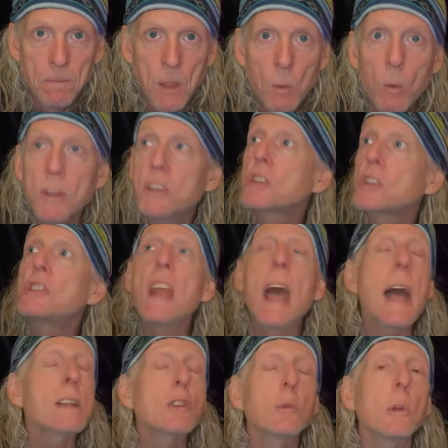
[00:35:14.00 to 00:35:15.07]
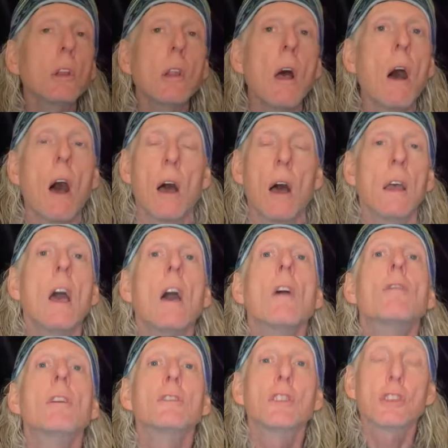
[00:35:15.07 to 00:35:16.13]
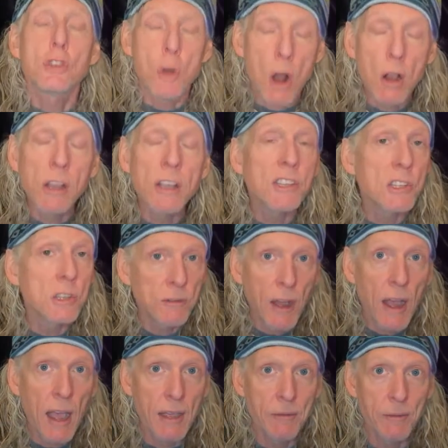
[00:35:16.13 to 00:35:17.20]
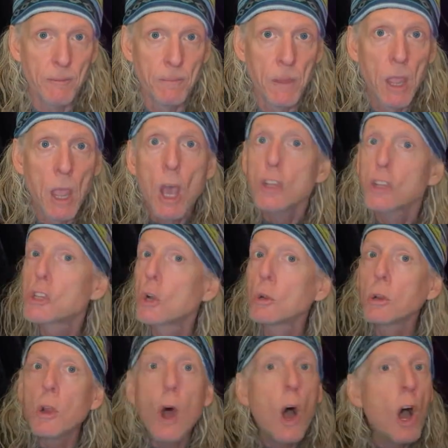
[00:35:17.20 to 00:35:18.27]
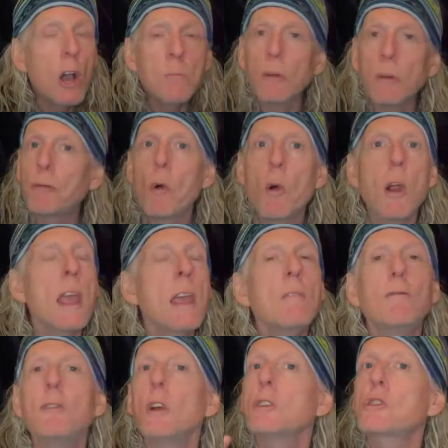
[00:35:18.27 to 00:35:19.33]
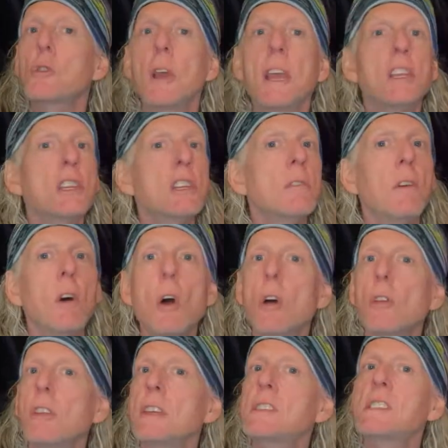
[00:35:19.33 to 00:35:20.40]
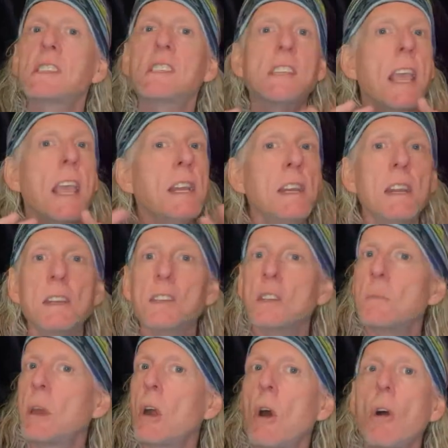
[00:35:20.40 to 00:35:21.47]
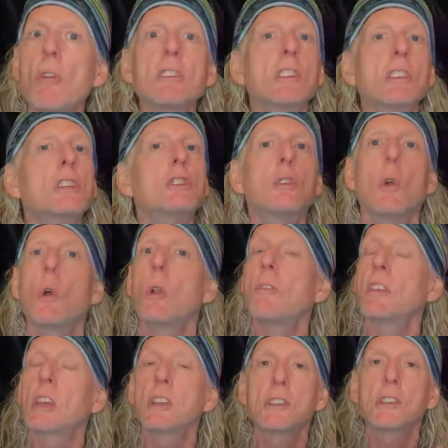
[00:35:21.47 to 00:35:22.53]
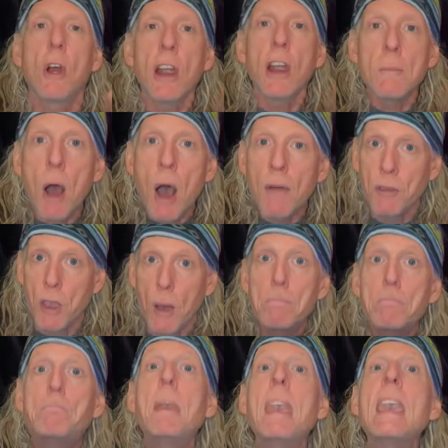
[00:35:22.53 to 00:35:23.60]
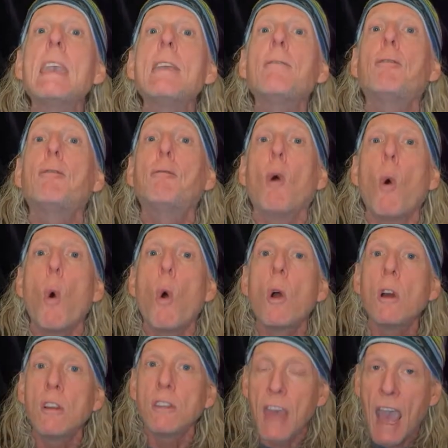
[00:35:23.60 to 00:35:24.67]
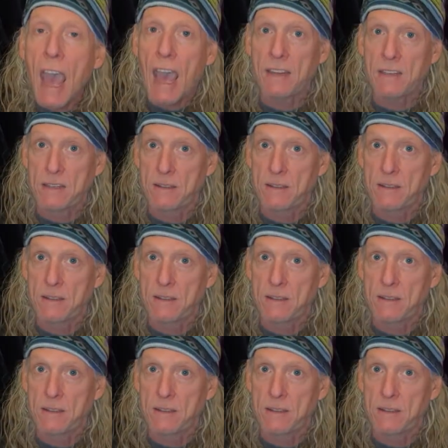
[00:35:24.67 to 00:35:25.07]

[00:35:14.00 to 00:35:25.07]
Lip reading: which is natural law. The strongest survive. So long before infiltration of all this Satanism and all this control of the Khazarian mafia, before that,